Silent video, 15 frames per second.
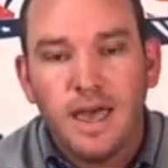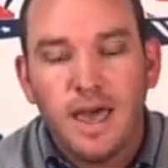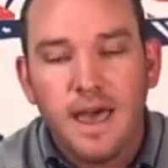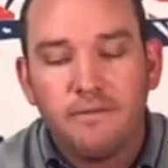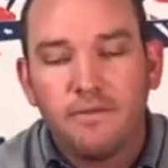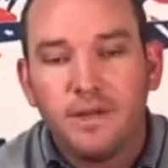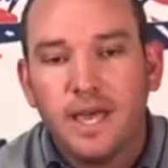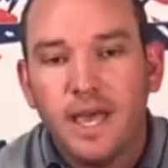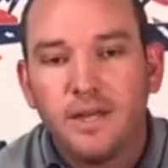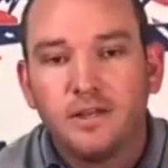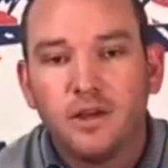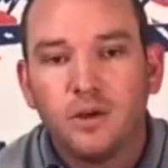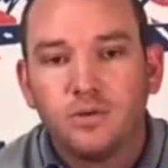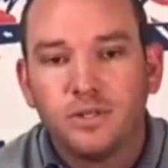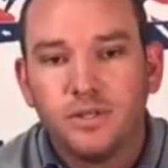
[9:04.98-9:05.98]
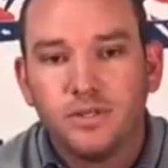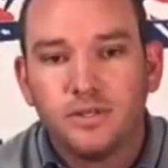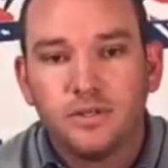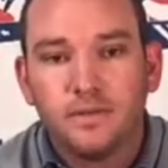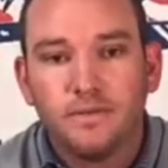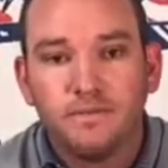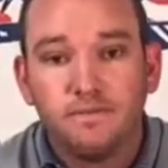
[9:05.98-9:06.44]
Every head
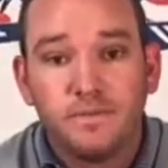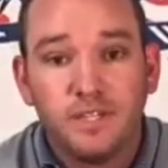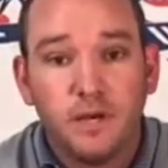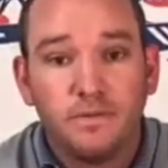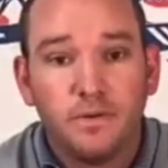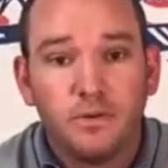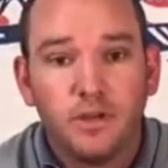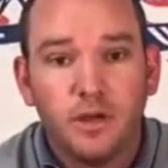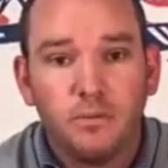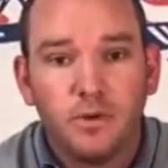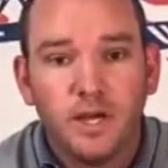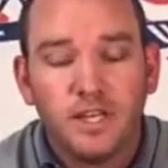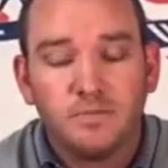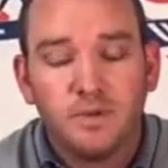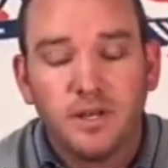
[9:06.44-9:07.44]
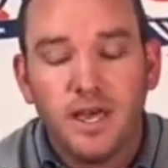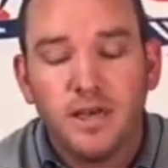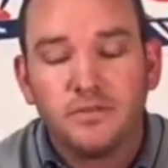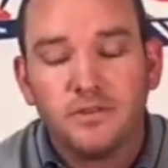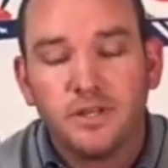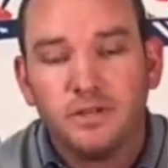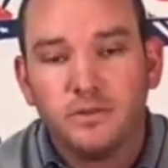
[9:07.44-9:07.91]
coach's cell phone number has been
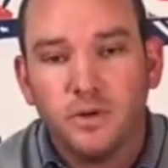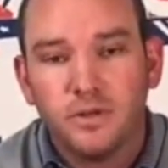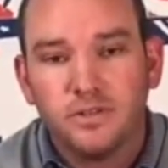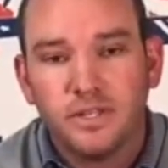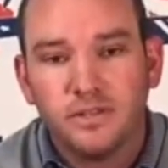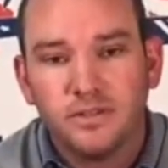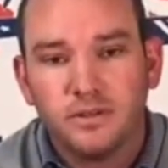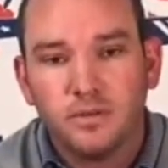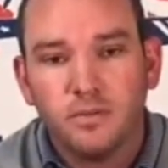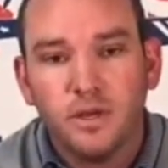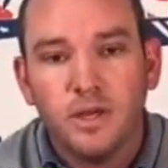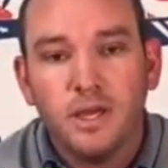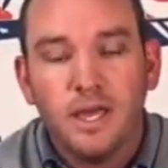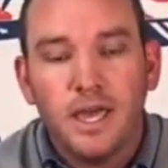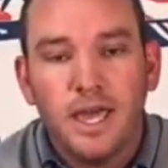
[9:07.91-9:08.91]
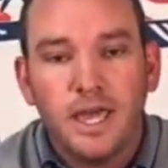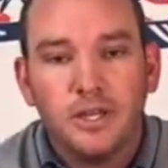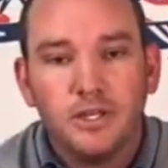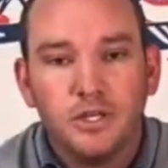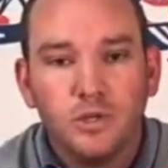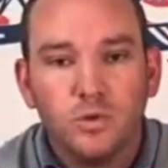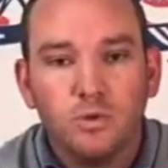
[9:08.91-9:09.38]
entered into our system,
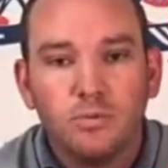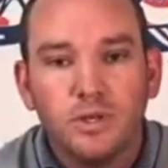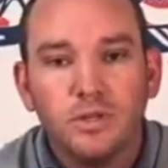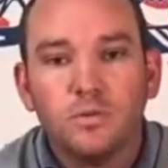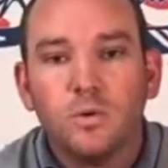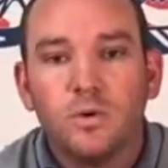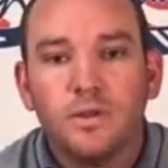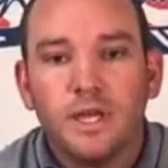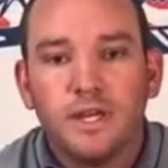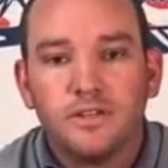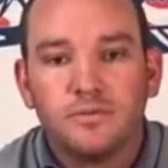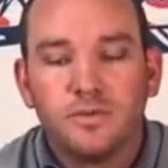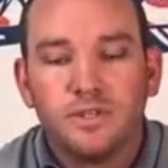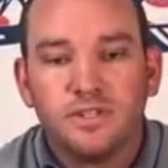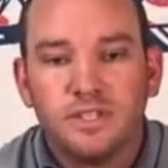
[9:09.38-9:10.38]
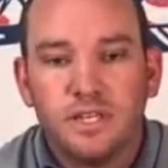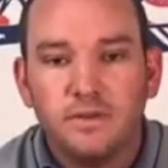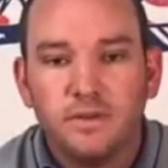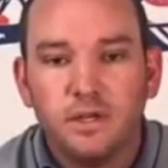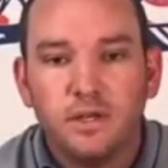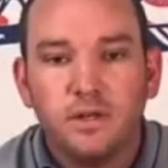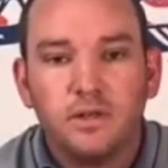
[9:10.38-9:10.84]
and you will be the one that is
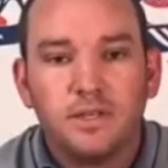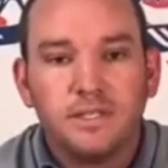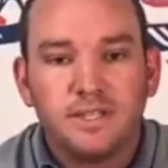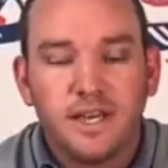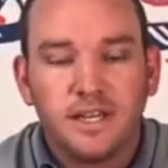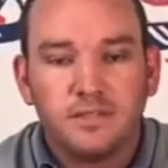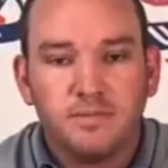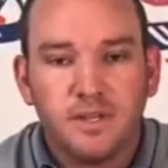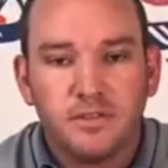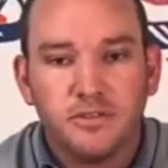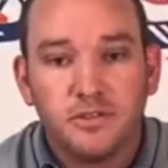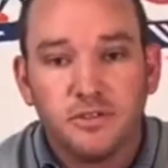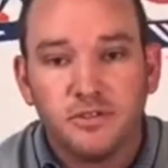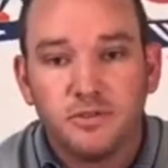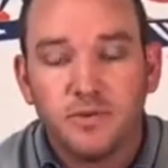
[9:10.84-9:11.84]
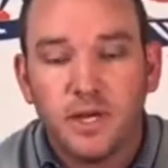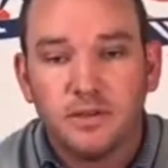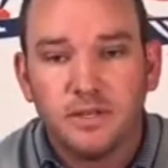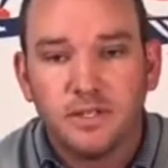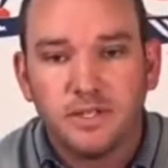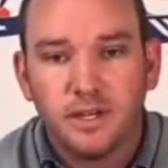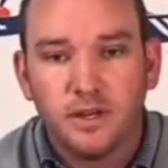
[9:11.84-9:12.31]
receiving the text messages throughout
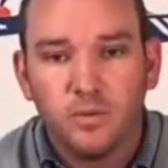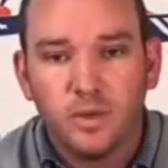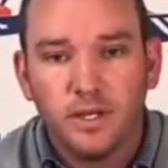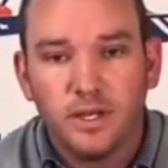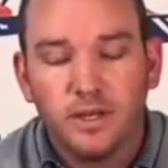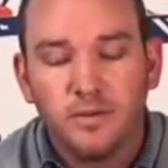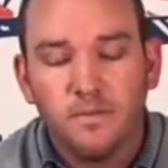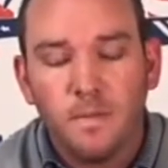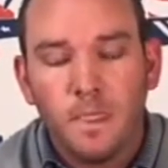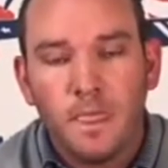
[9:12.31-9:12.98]
the entire weekend.